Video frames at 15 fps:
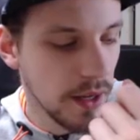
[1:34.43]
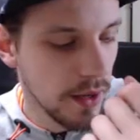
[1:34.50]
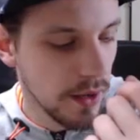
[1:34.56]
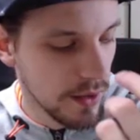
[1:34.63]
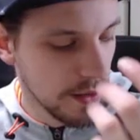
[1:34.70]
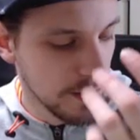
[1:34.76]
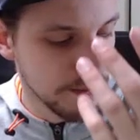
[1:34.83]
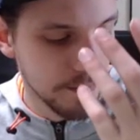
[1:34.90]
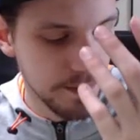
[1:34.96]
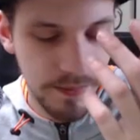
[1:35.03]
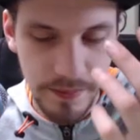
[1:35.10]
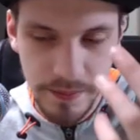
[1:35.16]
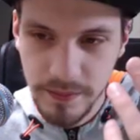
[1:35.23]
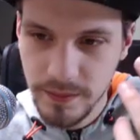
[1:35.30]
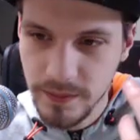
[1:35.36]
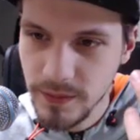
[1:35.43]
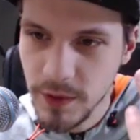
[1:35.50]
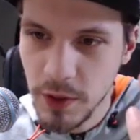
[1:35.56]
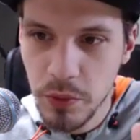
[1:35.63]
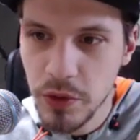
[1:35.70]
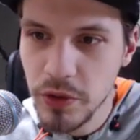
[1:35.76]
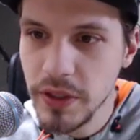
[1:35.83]
The
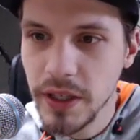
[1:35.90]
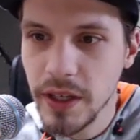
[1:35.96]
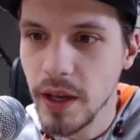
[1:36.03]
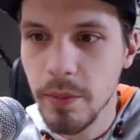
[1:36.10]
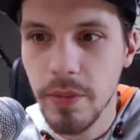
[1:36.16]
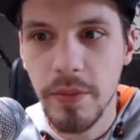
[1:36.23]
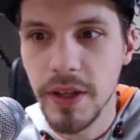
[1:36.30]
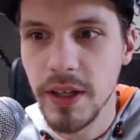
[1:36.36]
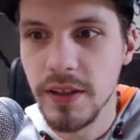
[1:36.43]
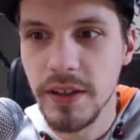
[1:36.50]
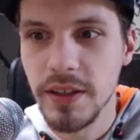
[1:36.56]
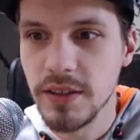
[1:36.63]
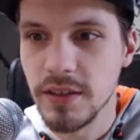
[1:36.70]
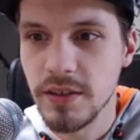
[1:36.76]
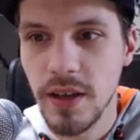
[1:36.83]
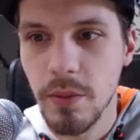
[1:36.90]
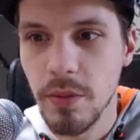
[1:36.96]
routing capabilities in